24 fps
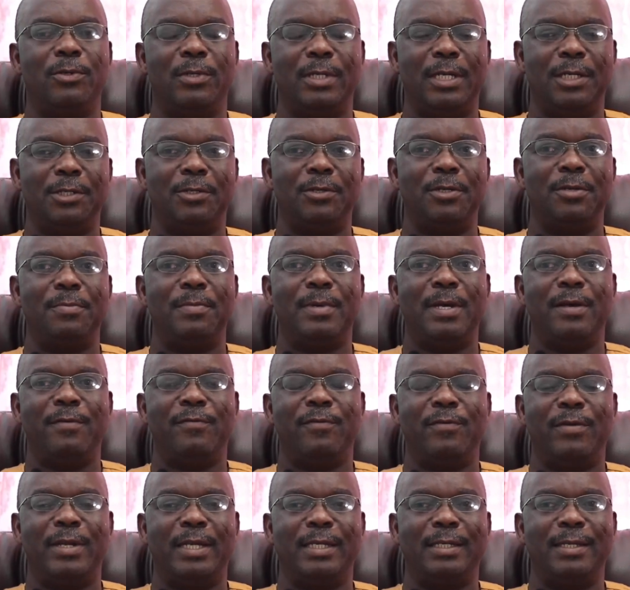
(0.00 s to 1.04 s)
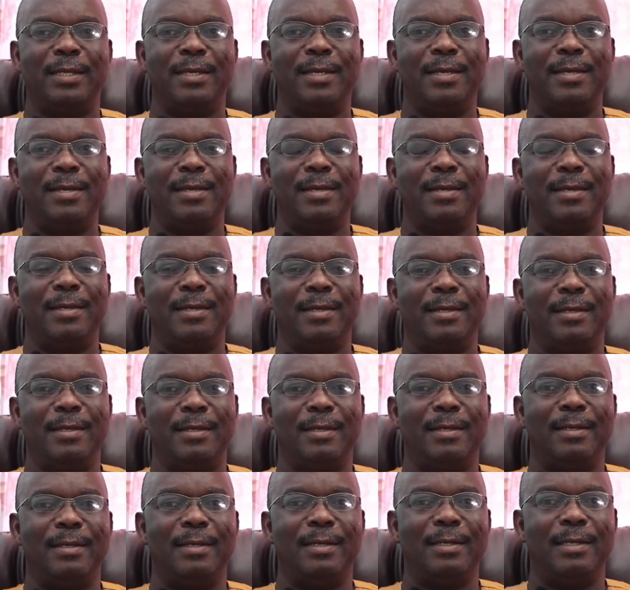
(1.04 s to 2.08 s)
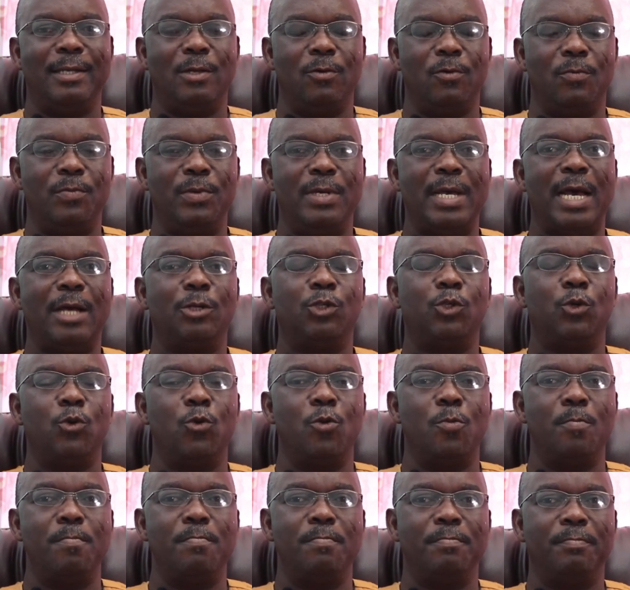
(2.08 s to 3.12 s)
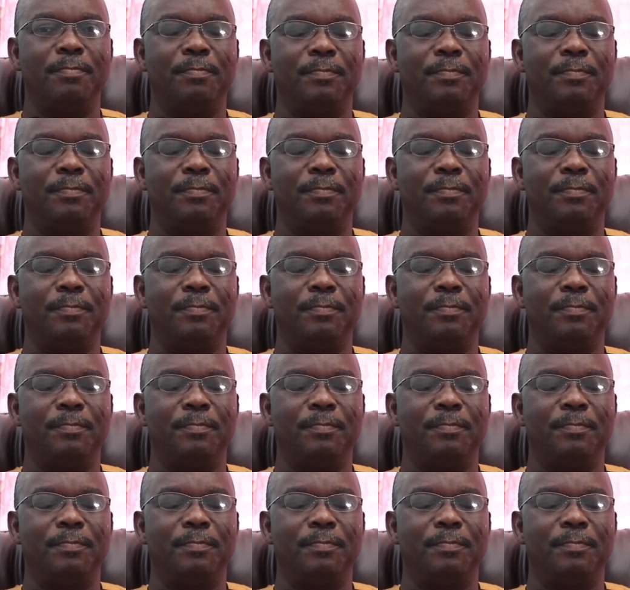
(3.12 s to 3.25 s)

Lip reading: they shouldn't be afraid. They will be at home.